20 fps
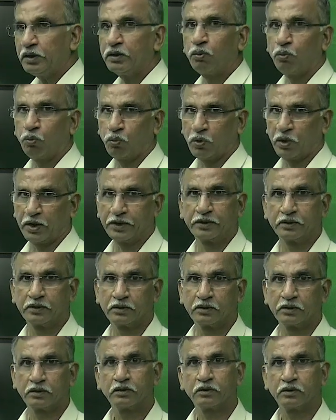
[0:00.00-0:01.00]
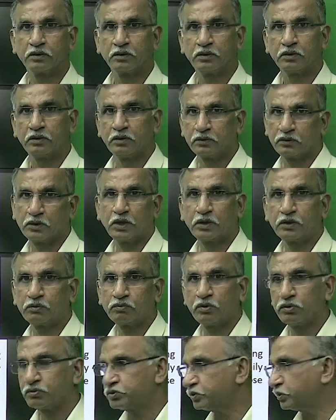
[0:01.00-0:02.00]
1, that
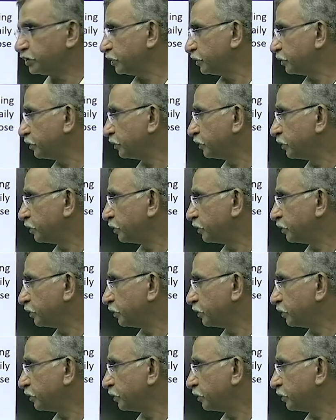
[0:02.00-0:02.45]
we have seen.